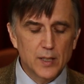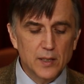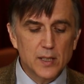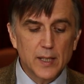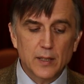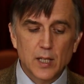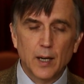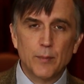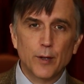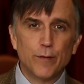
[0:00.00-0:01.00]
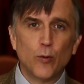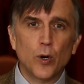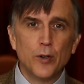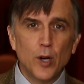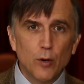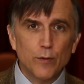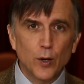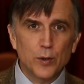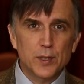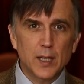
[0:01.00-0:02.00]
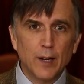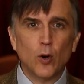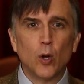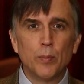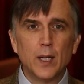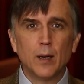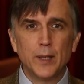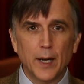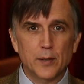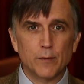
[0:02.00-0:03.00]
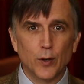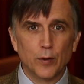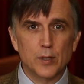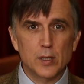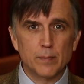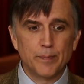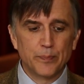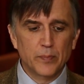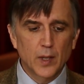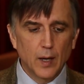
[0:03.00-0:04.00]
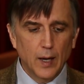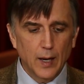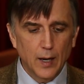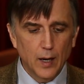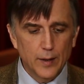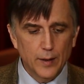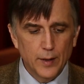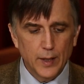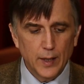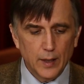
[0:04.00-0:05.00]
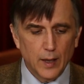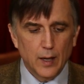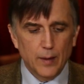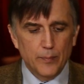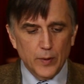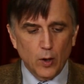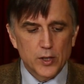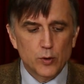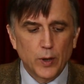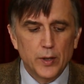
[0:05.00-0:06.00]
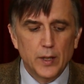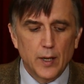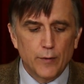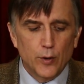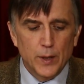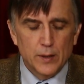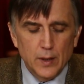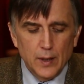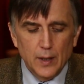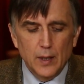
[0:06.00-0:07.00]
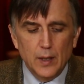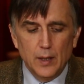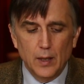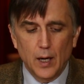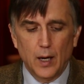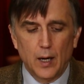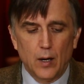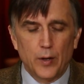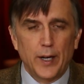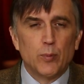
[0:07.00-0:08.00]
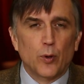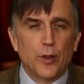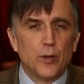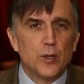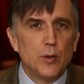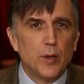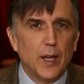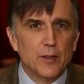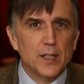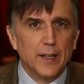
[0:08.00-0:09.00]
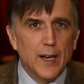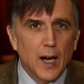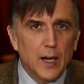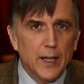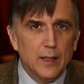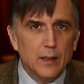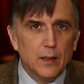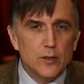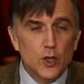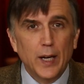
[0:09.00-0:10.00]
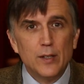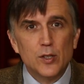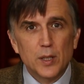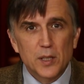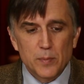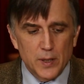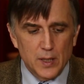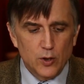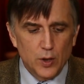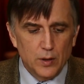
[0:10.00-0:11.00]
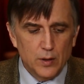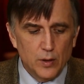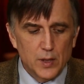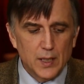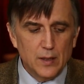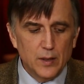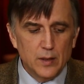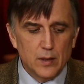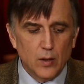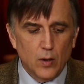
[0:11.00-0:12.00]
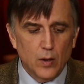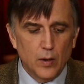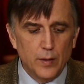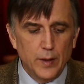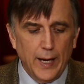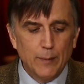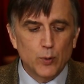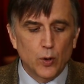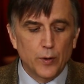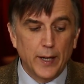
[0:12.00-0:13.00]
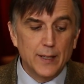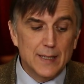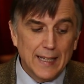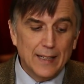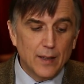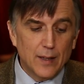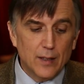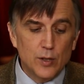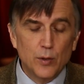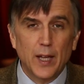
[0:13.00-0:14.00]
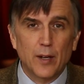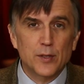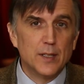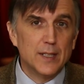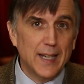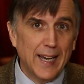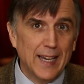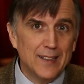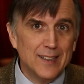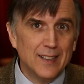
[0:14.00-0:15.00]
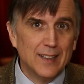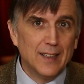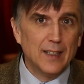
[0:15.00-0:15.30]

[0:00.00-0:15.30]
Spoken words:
Since that time, the 4 no votes have all become yes votes. The Australian government on April 3rd, 2009, changed its position. New Zealand on April 19th, 2010.